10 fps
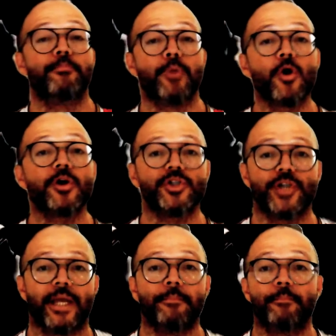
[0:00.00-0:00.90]

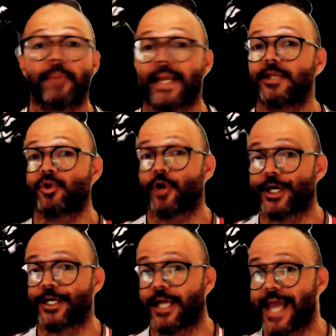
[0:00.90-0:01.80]
blockchain play to
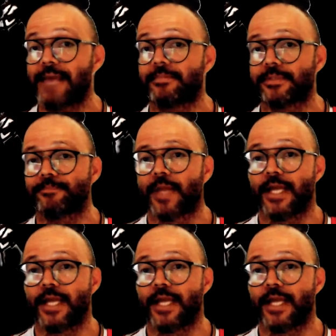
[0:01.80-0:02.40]
earn games